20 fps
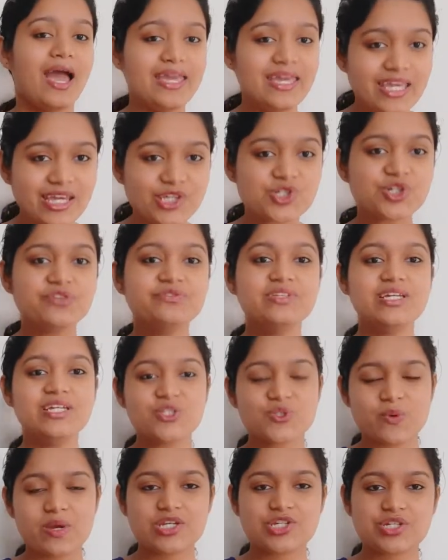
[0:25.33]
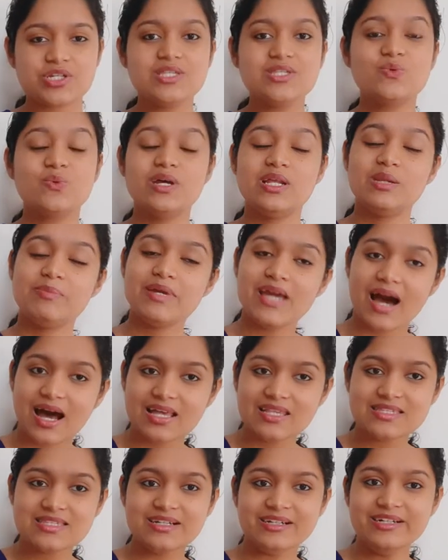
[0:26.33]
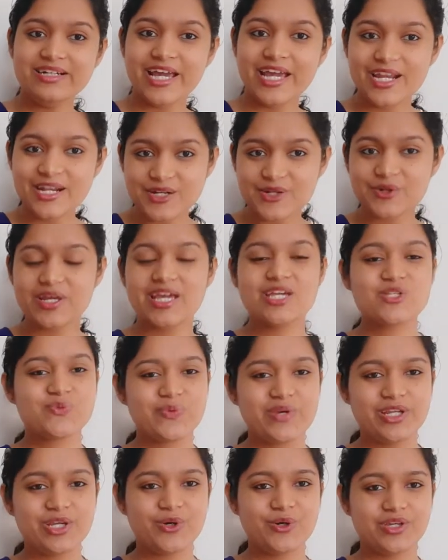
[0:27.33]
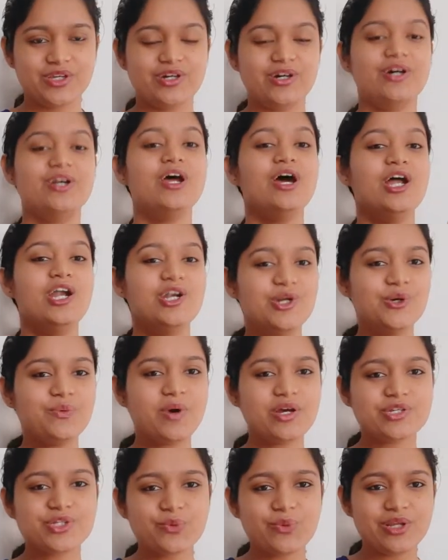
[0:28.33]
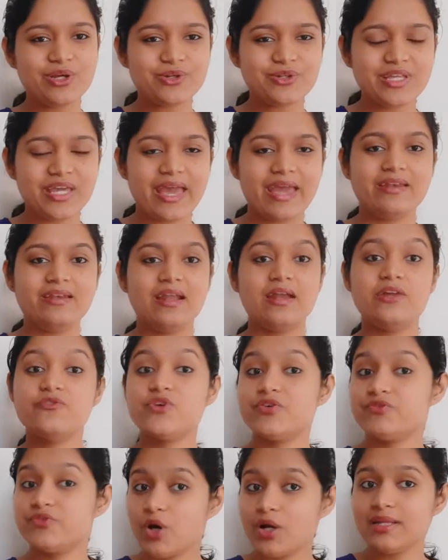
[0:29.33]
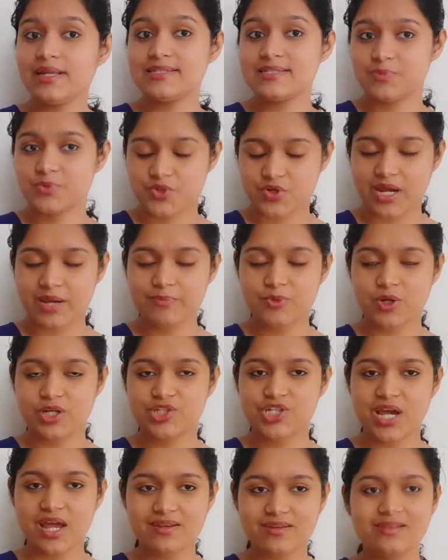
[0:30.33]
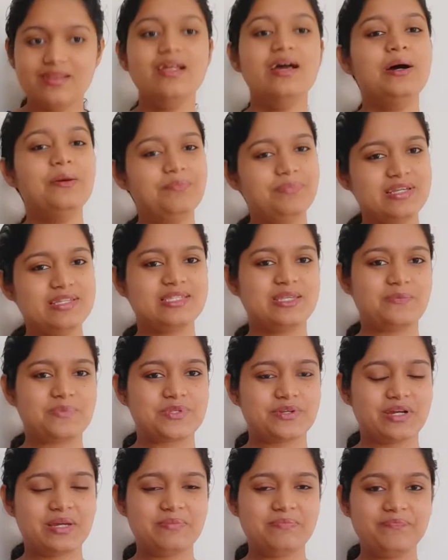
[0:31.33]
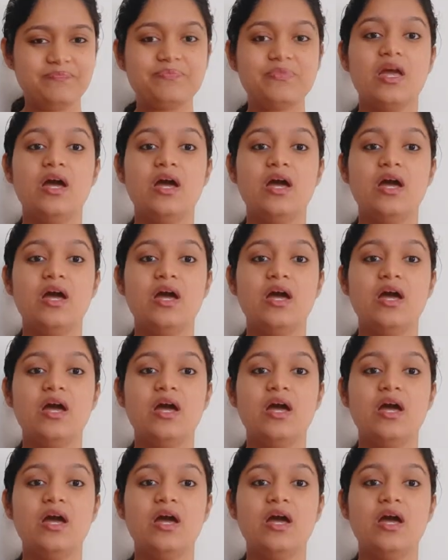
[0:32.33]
Each of these questions will be answered in today's video here. Do watch the video to the end, and if you have not yet subscribed to our channel, please subscribe.